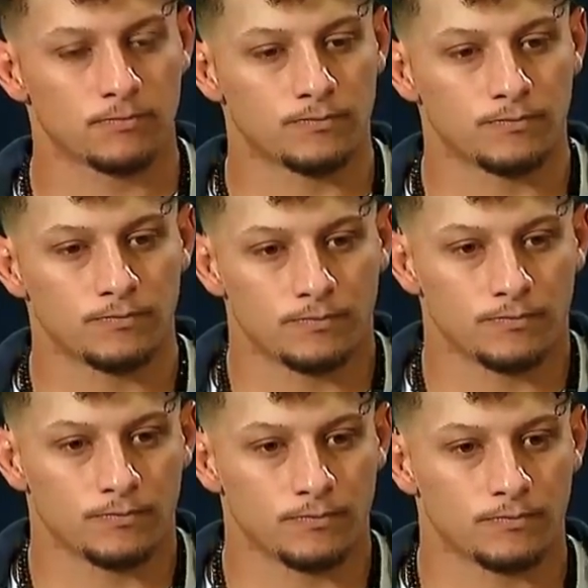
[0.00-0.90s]

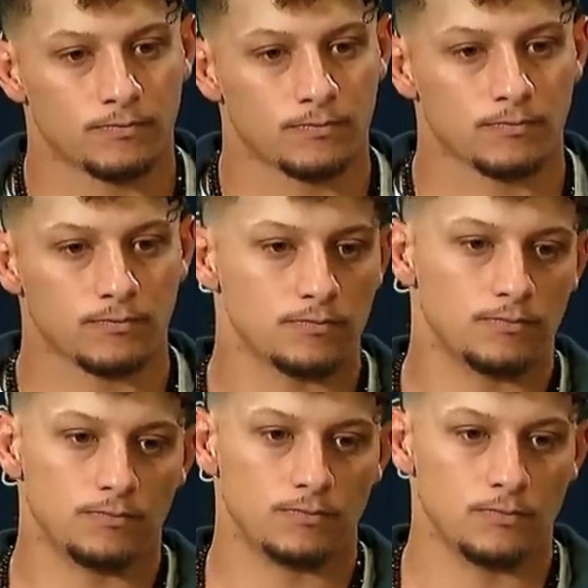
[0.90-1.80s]
So, Chiefs
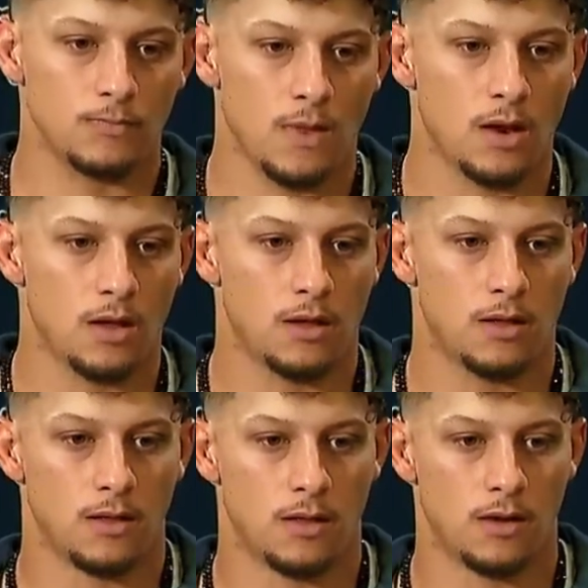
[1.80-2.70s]
Kingdom,
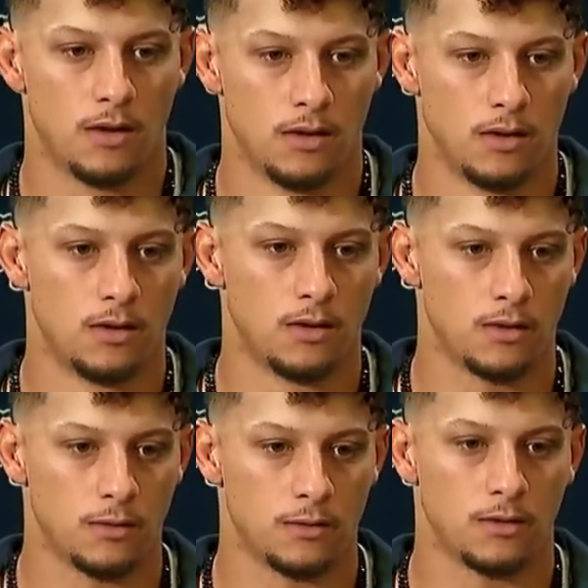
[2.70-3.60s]
what do you
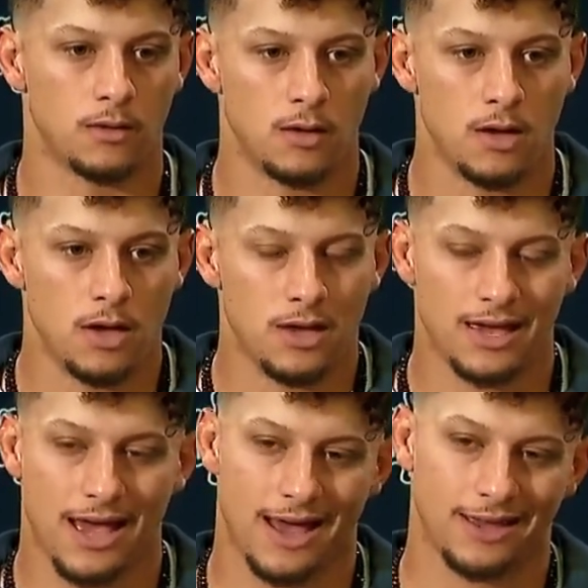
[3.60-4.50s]
think?
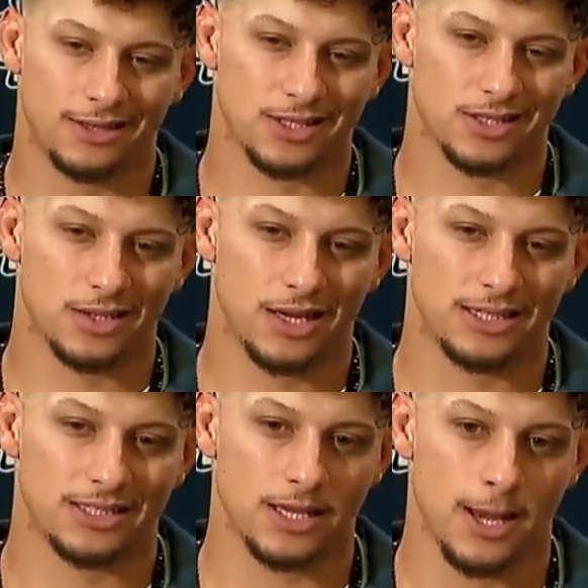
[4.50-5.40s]
Do you trust
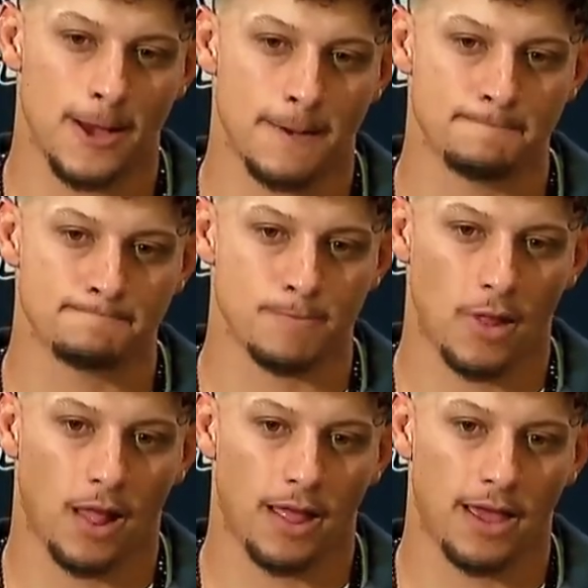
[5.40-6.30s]
that these moves will
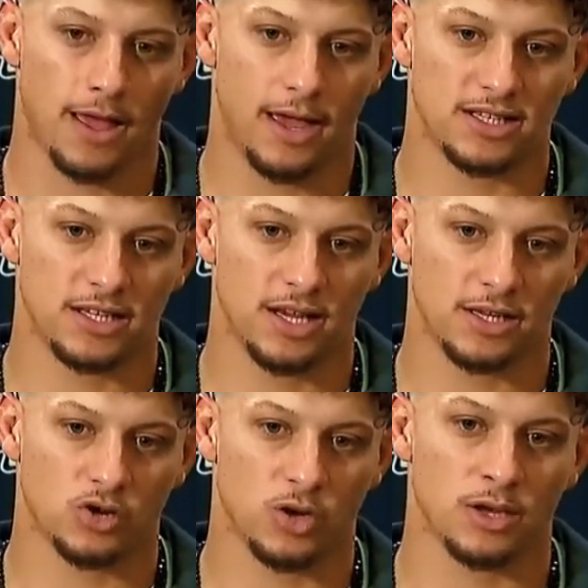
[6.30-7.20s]
help the Chiefs stay at
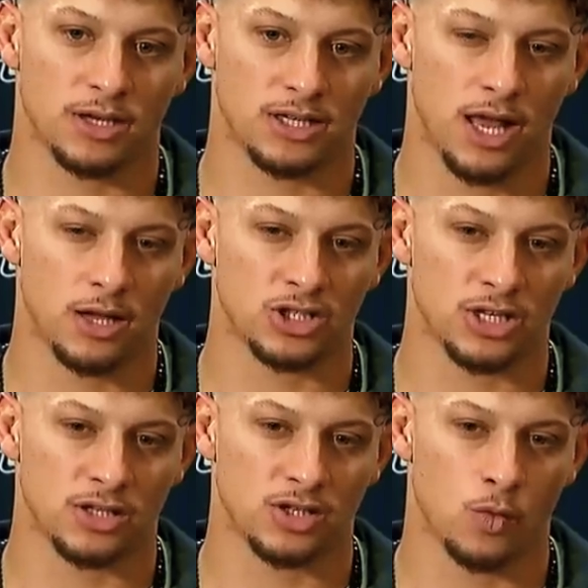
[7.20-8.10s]
the top for years
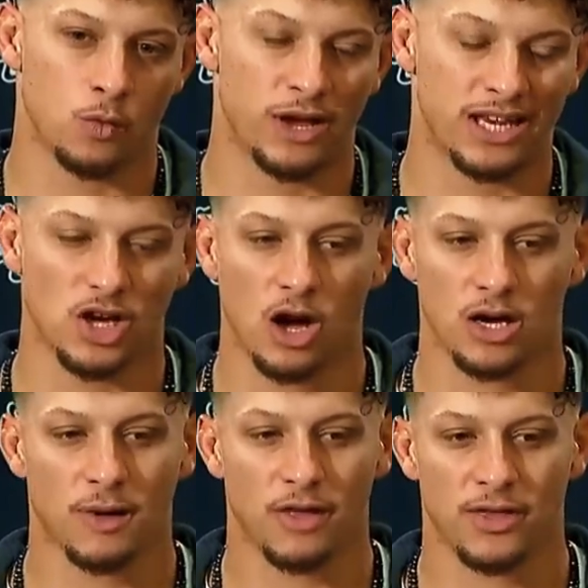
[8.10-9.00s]
to come?
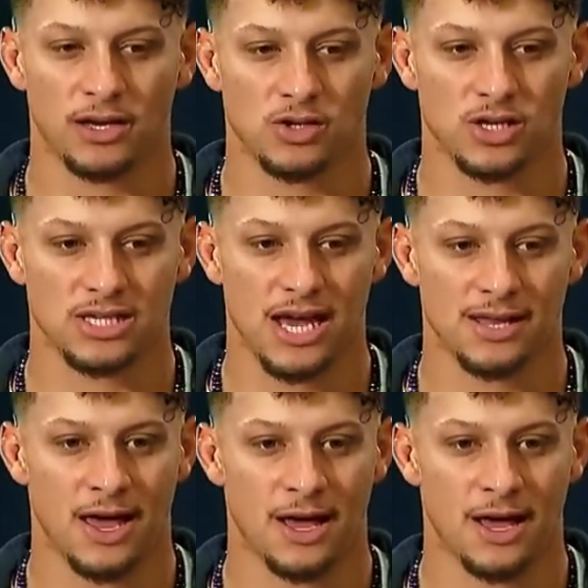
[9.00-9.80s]
Let me know in the